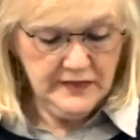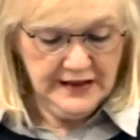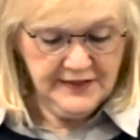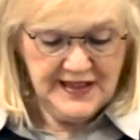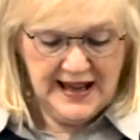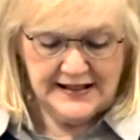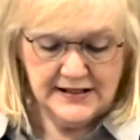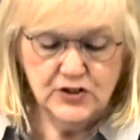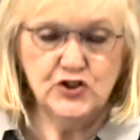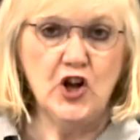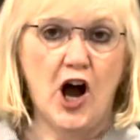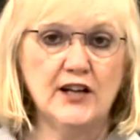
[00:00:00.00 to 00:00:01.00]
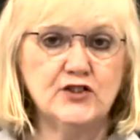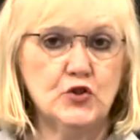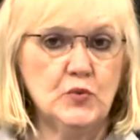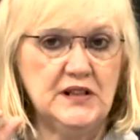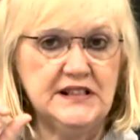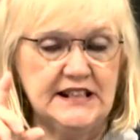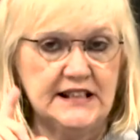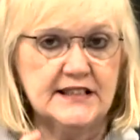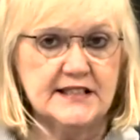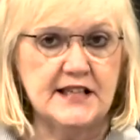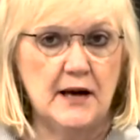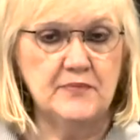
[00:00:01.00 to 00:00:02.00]
that Joshua did
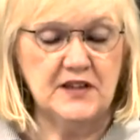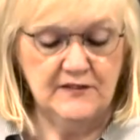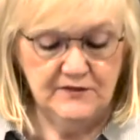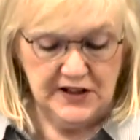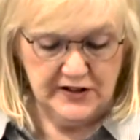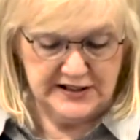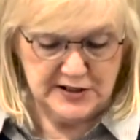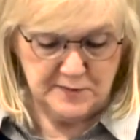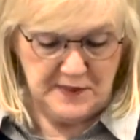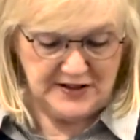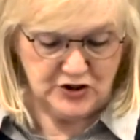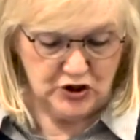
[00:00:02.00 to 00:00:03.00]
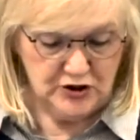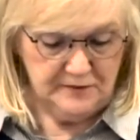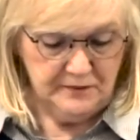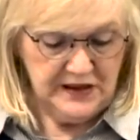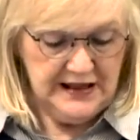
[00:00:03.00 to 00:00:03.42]
something very special.